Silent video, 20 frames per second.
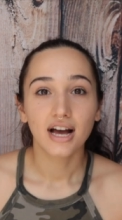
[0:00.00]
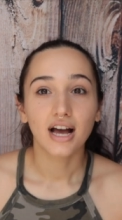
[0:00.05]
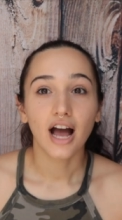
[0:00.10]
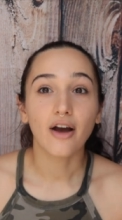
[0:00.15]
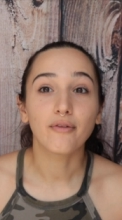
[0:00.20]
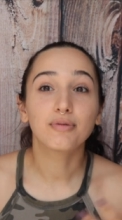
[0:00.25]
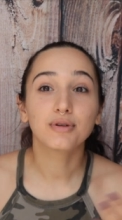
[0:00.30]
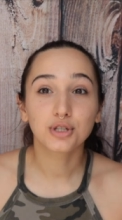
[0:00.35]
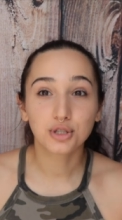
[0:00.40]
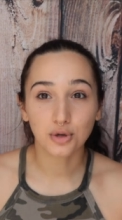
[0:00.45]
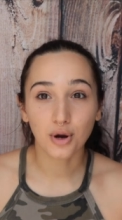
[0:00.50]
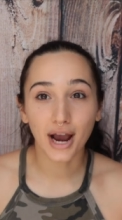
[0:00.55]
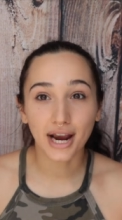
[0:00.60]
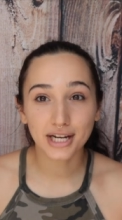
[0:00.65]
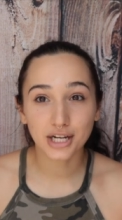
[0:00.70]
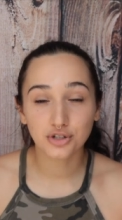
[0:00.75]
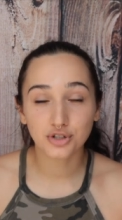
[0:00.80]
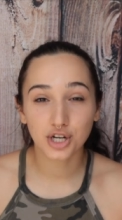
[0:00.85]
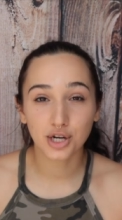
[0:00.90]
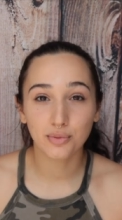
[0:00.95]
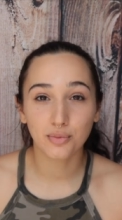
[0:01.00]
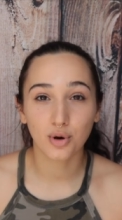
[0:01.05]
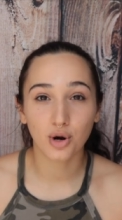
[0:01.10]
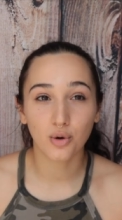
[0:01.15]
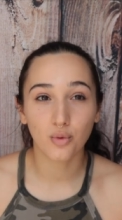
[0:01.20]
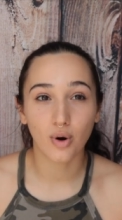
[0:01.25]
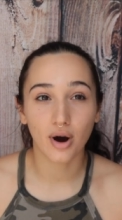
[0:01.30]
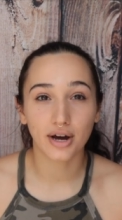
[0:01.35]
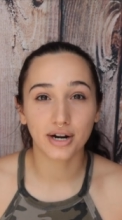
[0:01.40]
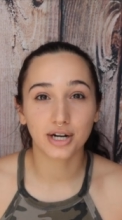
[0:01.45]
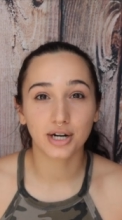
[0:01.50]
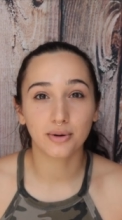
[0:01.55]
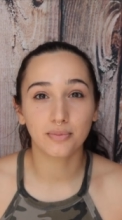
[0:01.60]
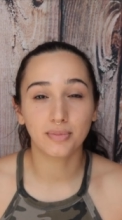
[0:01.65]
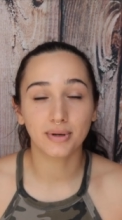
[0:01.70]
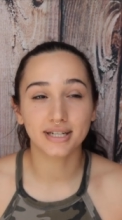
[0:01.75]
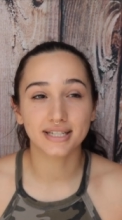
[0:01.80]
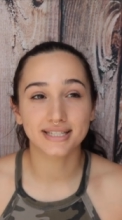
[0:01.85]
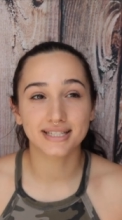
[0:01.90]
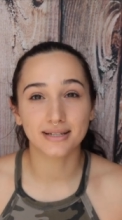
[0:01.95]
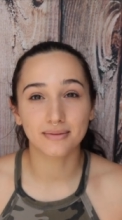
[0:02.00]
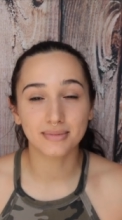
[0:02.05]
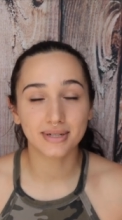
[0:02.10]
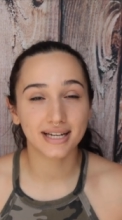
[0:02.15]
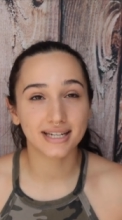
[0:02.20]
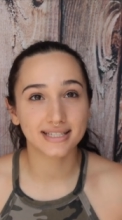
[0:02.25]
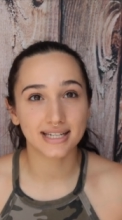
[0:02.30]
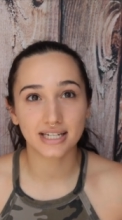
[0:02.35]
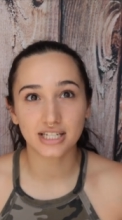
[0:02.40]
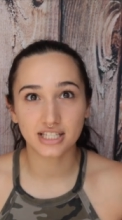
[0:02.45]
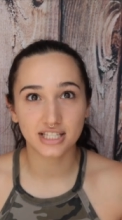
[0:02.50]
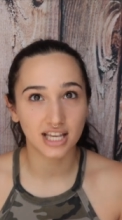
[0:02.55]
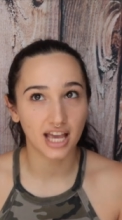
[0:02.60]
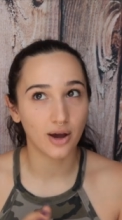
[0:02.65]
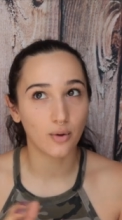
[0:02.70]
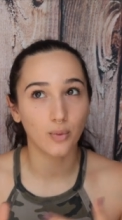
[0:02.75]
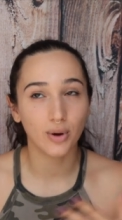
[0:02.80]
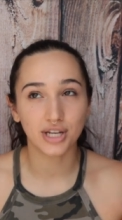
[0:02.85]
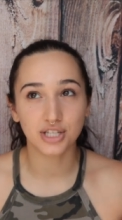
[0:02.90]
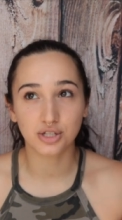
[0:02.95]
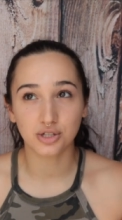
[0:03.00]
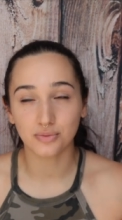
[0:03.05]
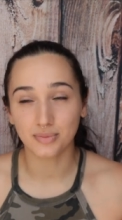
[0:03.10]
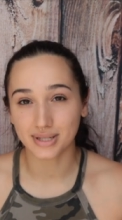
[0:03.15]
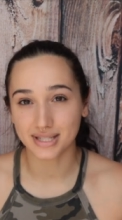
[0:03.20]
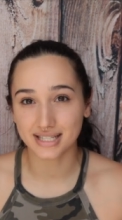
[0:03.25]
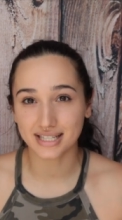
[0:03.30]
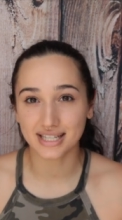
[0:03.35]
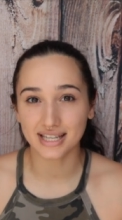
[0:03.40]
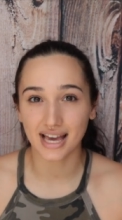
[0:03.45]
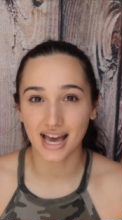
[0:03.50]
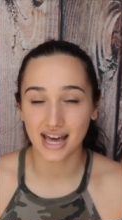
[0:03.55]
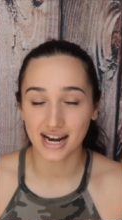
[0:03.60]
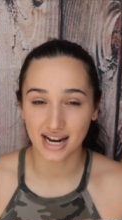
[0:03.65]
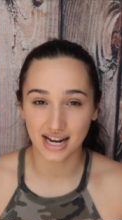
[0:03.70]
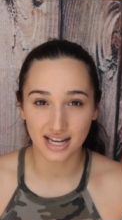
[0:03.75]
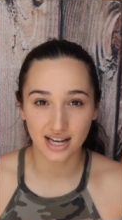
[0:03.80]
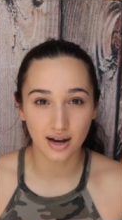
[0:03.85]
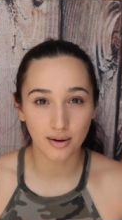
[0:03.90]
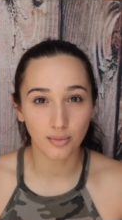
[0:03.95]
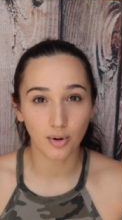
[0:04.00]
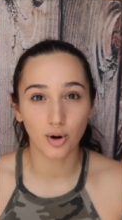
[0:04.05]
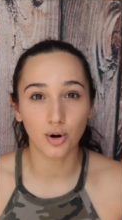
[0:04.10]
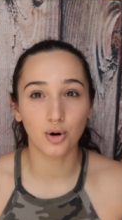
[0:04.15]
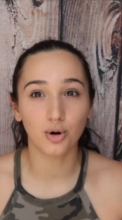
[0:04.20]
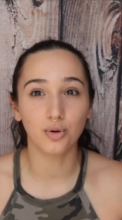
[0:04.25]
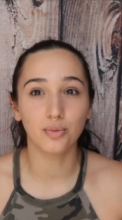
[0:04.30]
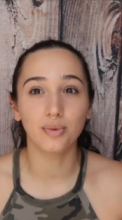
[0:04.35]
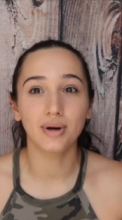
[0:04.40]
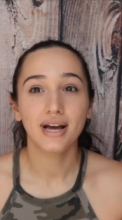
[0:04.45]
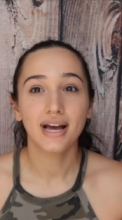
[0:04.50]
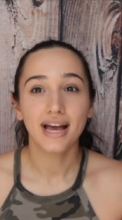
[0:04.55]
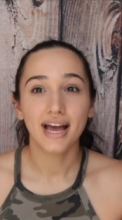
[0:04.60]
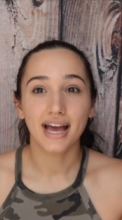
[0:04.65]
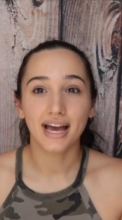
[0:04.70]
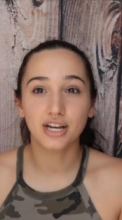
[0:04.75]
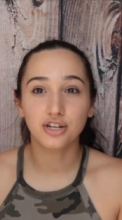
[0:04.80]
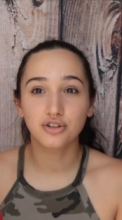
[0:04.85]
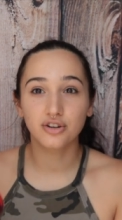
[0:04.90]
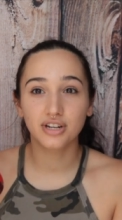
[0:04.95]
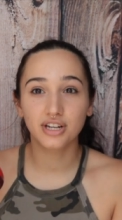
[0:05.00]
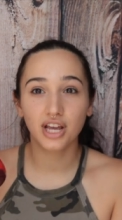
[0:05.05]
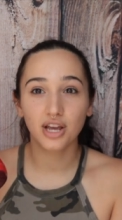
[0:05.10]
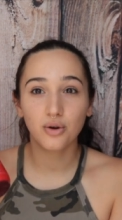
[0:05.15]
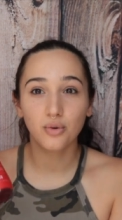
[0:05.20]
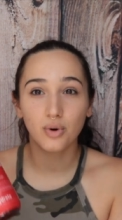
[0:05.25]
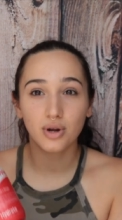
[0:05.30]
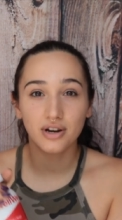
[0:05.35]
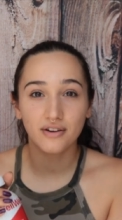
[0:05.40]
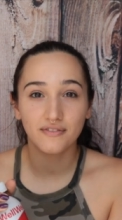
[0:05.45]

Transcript: I've been trying to drink more water, but some days I just get way too busy and I come home and drinking one